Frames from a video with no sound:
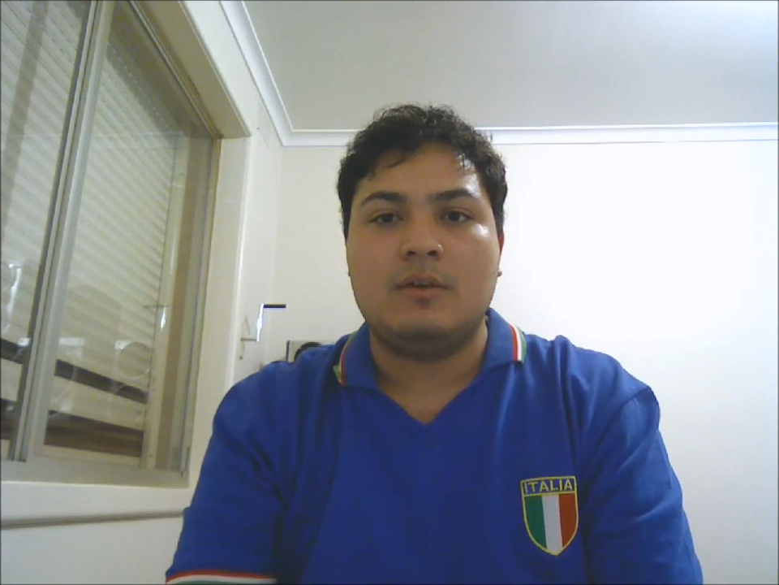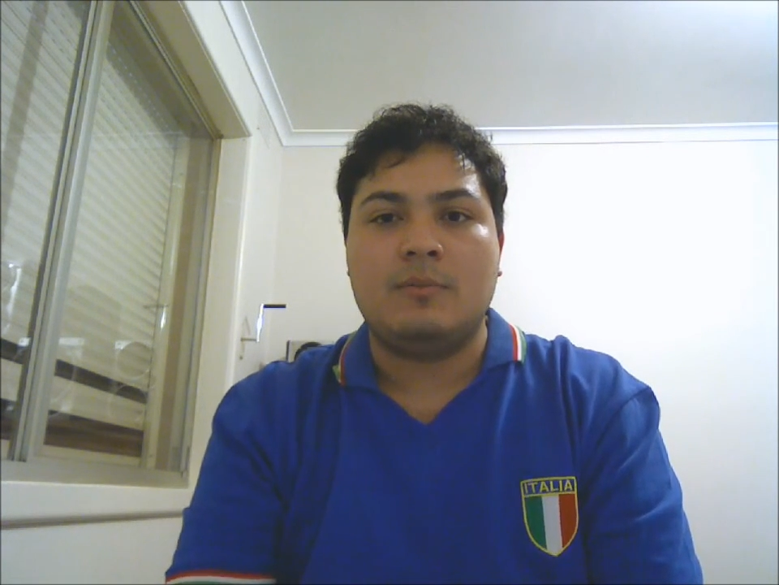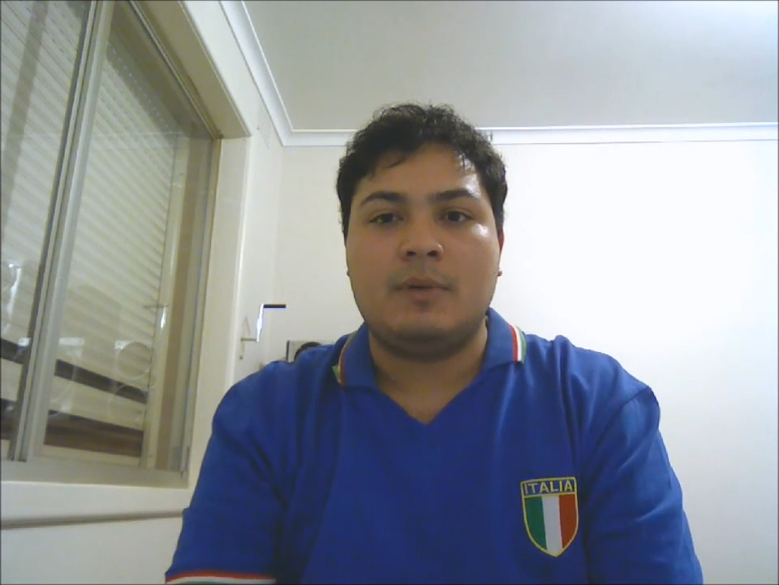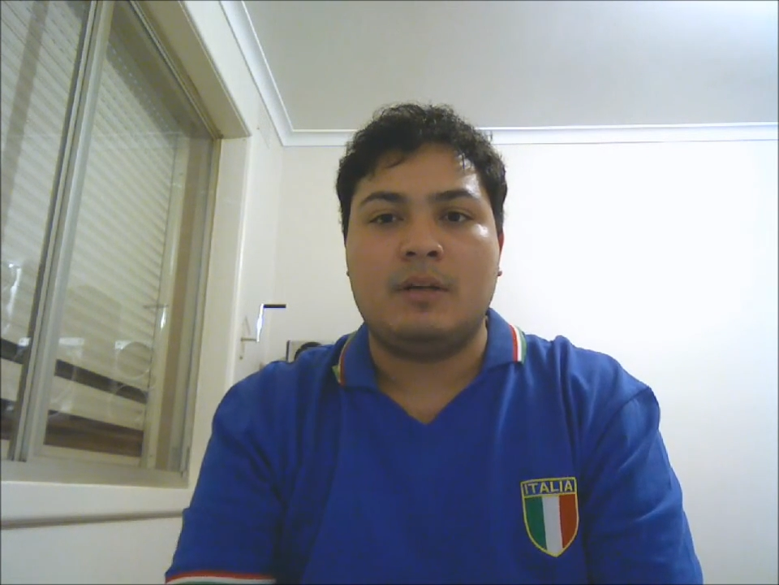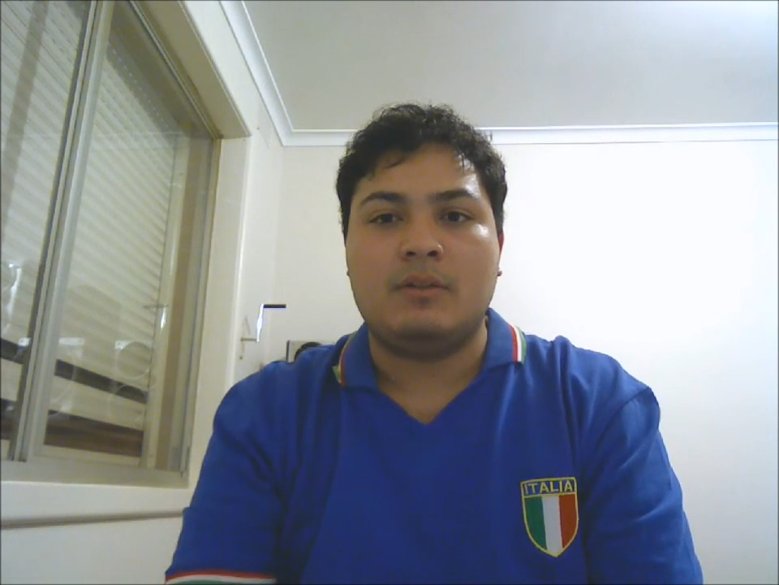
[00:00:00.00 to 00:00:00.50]

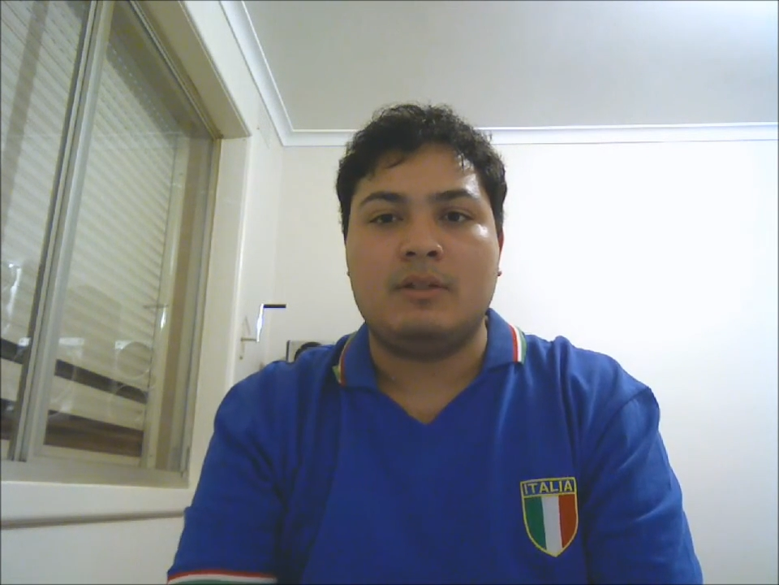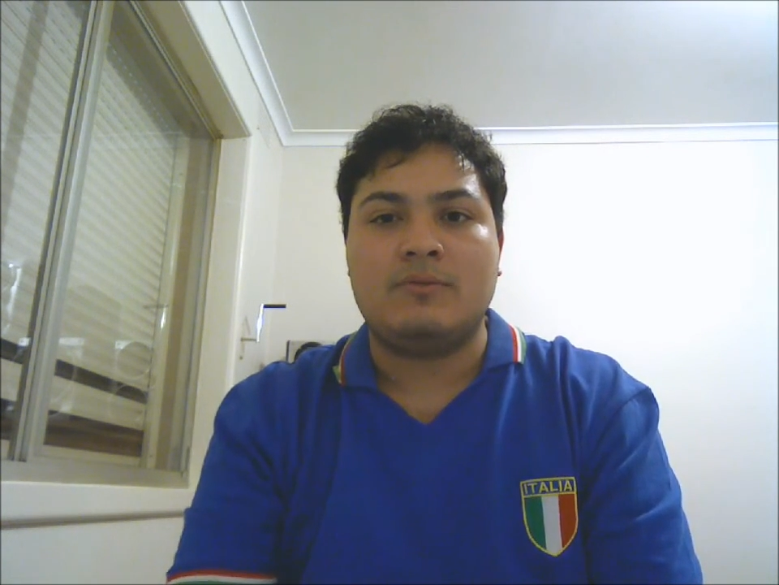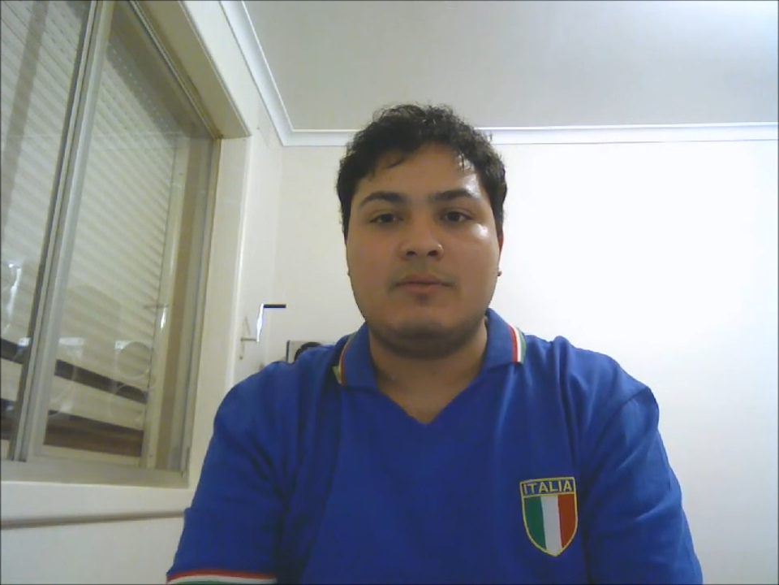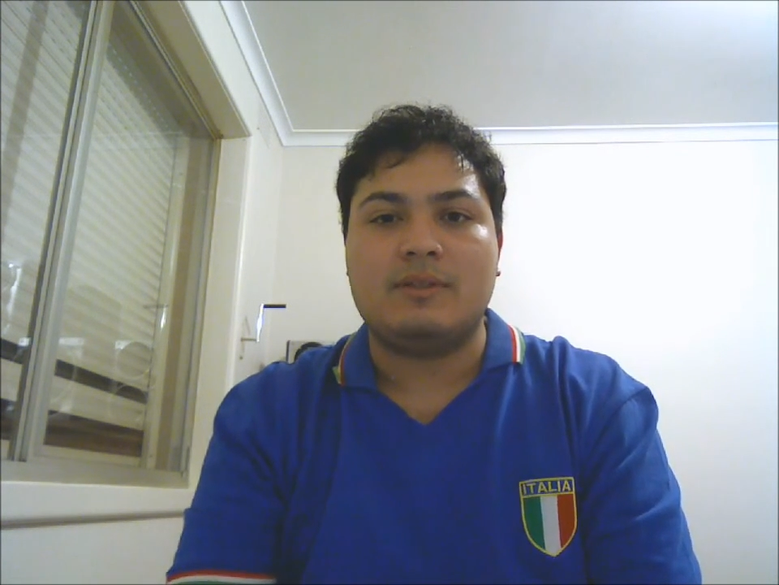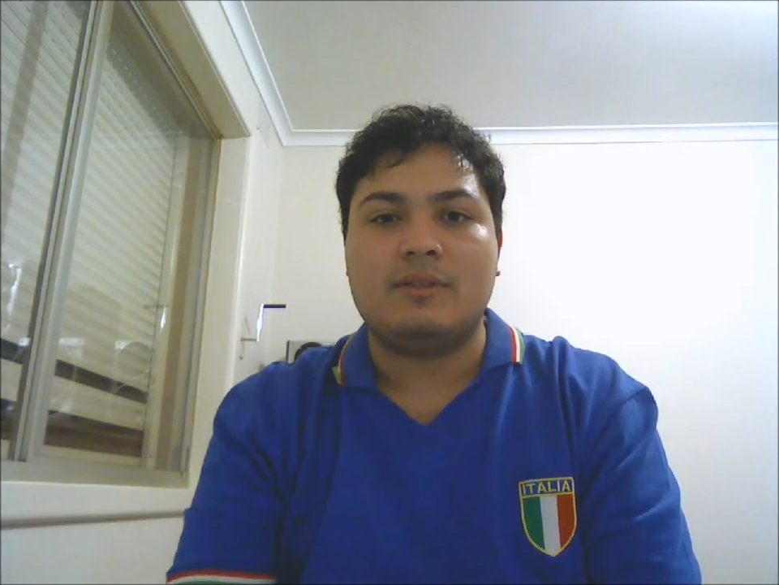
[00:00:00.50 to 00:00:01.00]
but on his
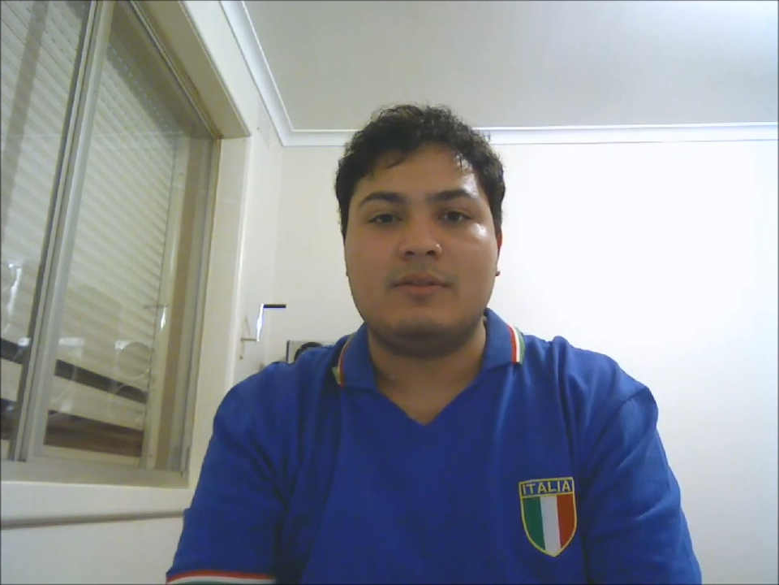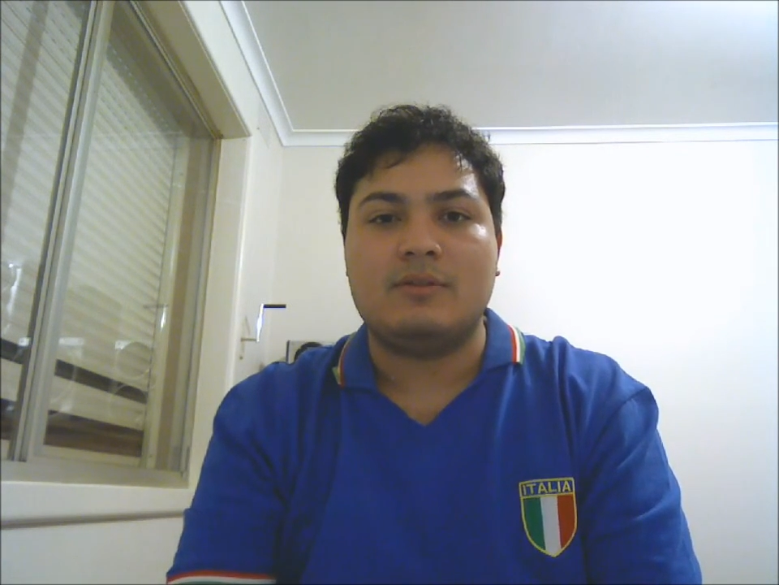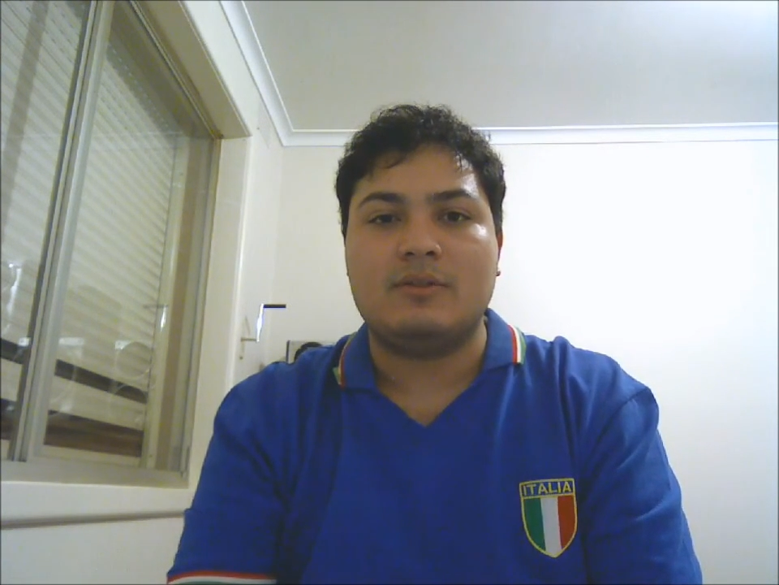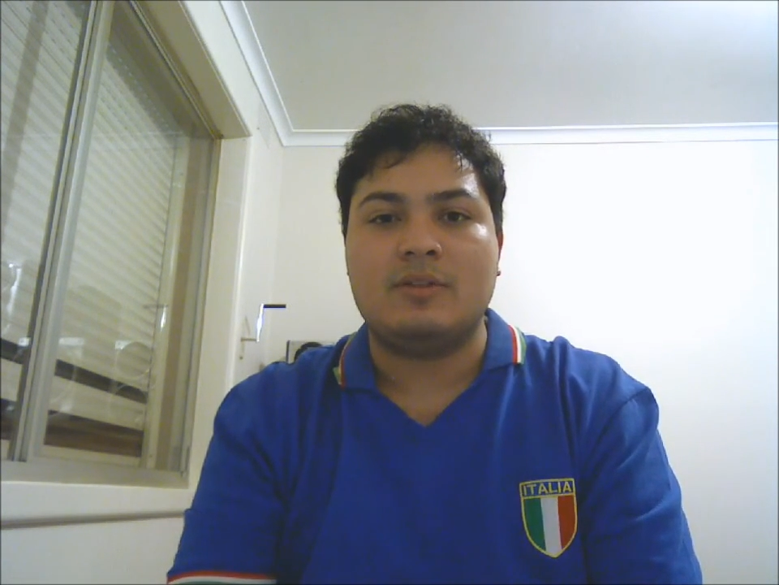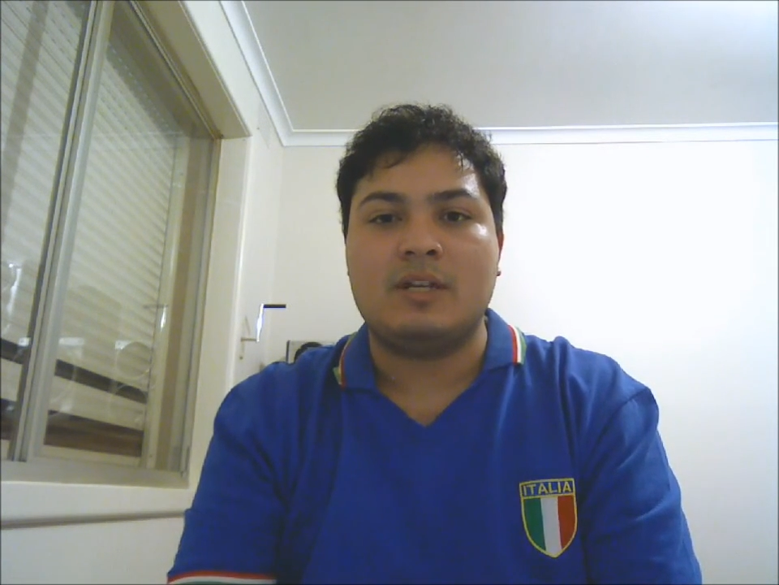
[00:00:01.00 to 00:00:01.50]
return to
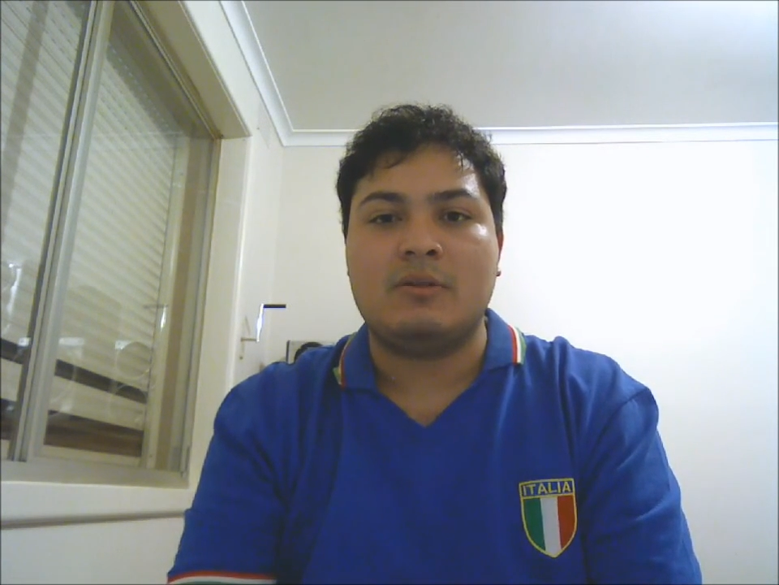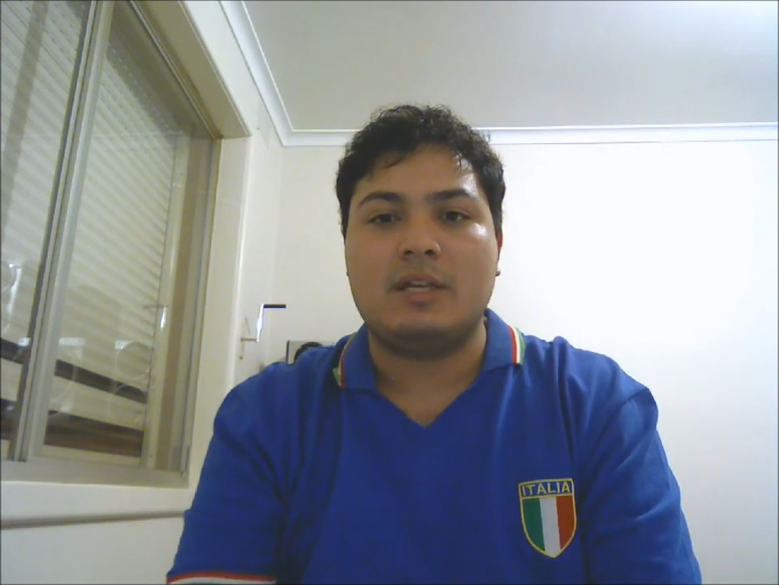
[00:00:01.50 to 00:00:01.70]
Genoa,